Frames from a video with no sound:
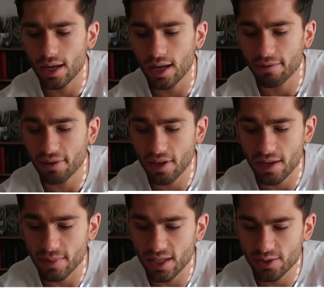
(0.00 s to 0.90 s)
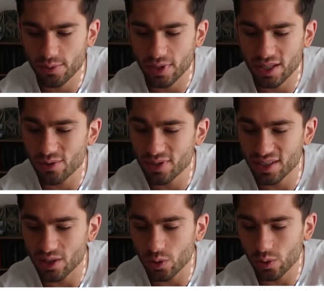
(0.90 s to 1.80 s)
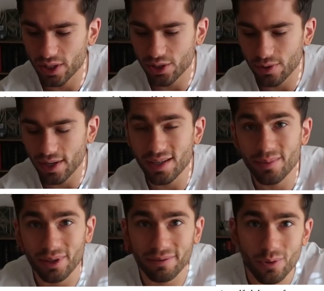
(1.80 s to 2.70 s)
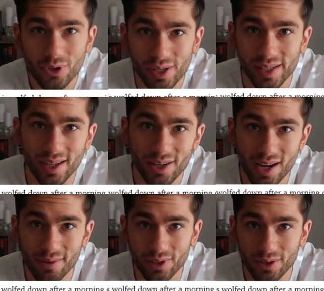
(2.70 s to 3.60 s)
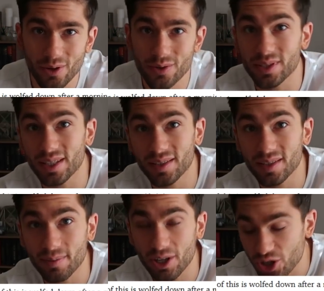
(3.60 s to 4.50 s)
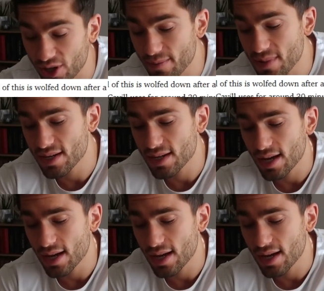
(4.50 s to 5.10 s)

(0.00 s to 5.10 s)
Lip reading: for 30 minutes, but he uses a Nordic trainer, but unfortunately I don't have one of those, and neither does my gym.